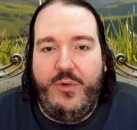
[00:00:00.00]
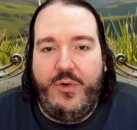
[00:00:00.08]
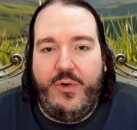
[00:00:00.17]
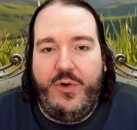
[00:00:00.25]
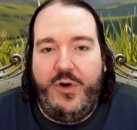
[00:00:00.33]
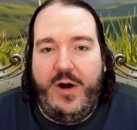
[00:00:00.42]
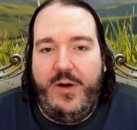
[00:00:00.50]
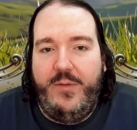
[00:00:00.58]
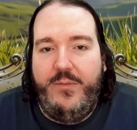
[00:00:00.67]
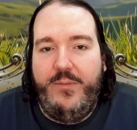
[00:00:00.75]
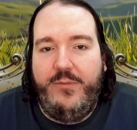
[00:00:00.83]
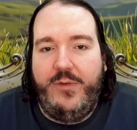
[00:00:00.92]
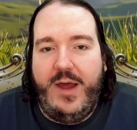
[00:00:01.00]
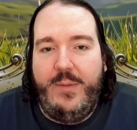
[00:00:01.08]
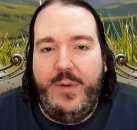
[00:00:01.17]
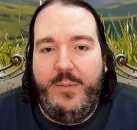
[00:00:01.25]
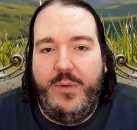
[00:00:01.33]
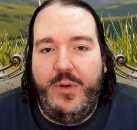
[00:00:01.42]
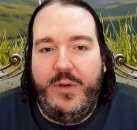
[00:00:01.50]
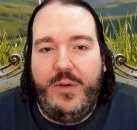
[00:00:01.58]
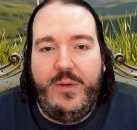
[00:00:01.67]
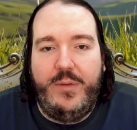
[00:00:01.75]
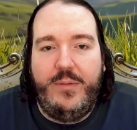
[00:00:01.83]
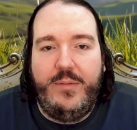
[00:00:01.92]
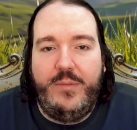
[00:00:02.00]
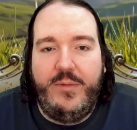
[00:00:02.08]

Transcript: or are flammable,